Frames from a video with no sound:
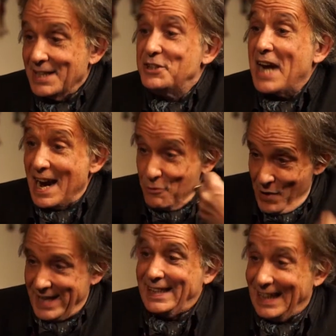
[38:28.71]

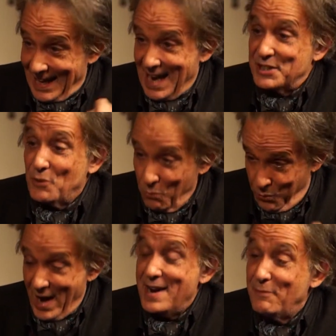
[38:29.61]
directly as a
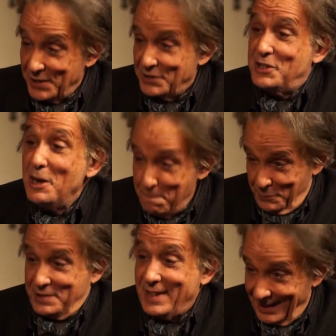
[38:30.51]
way of
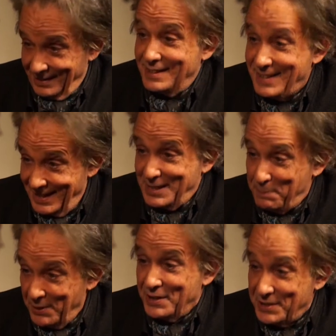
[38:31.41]
interpreting this
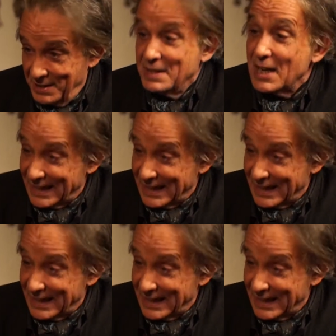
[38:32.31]
experience and